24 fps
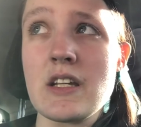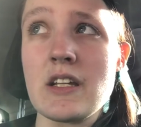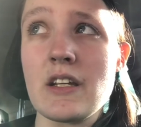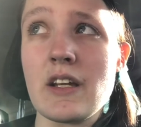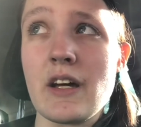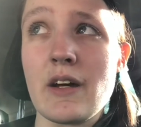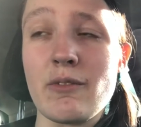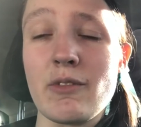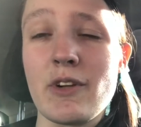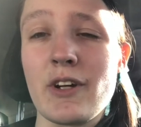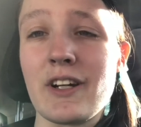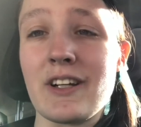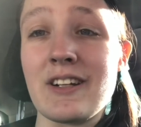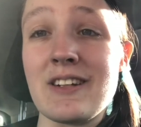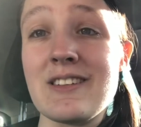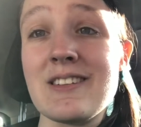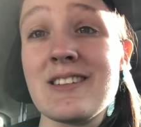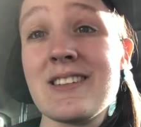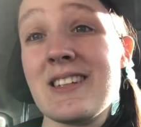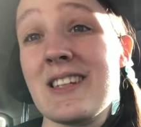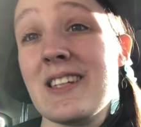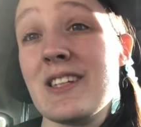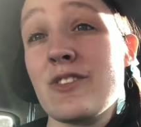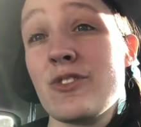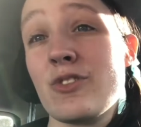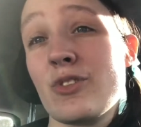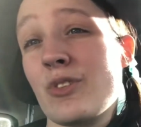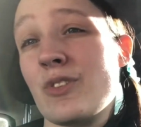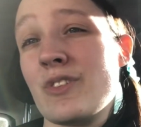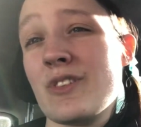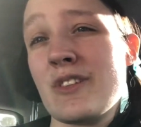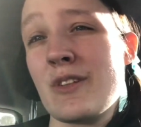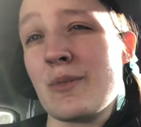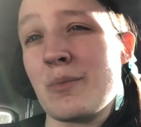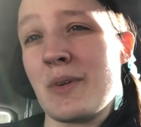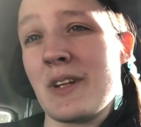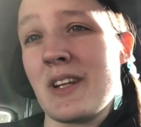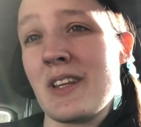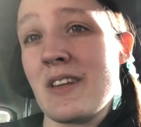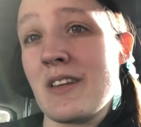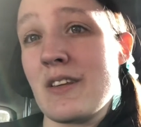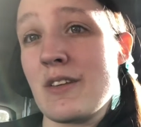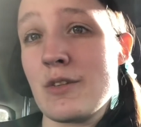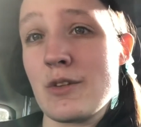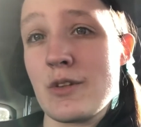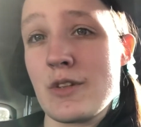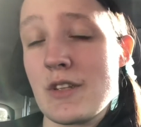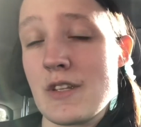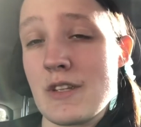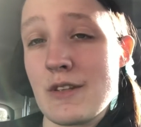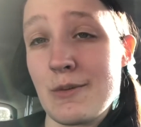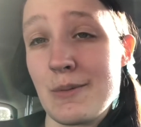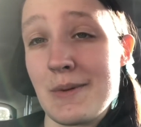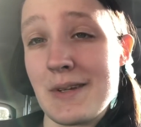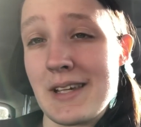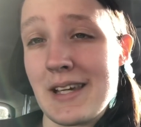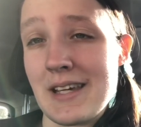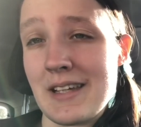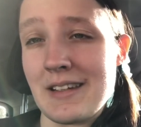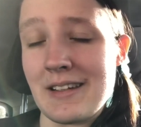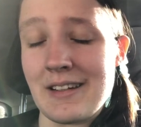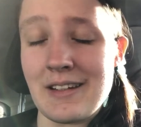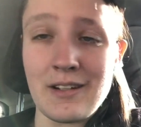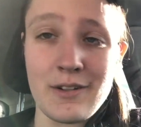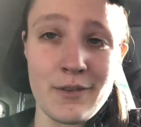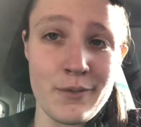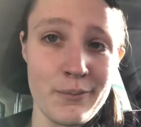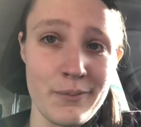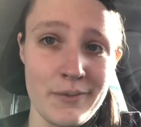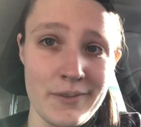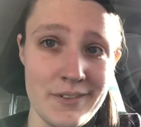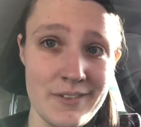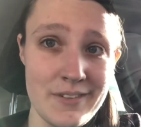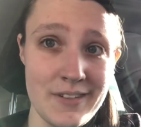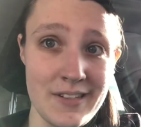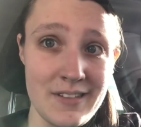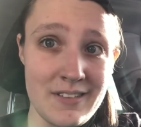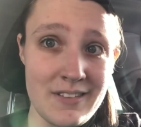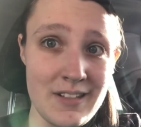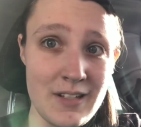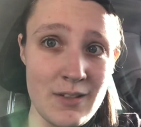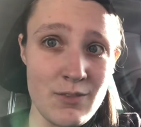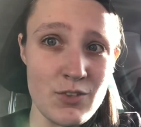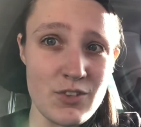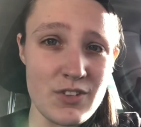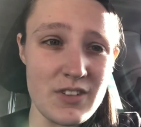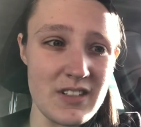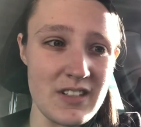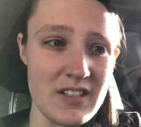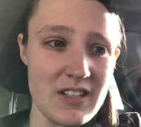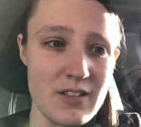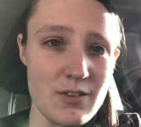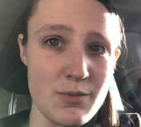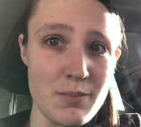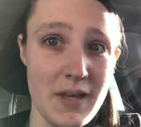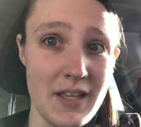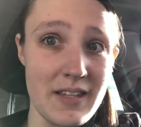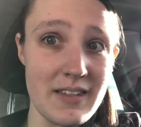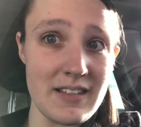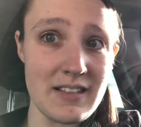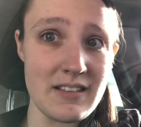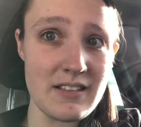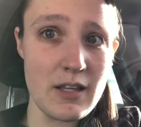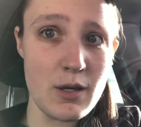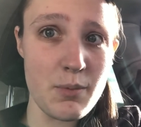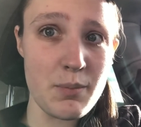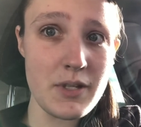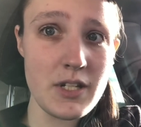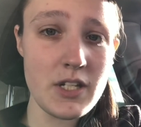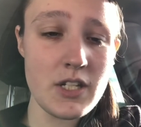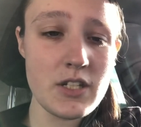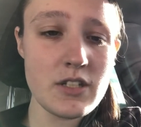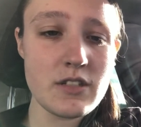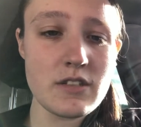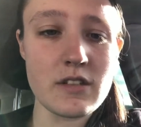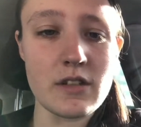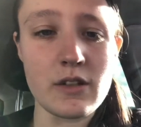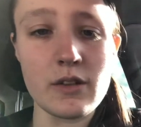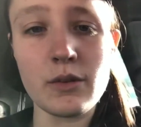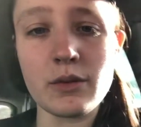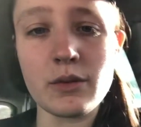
I'm not gonna see certain somebody this this weekend and I don't want to say his name just in case bad things happen so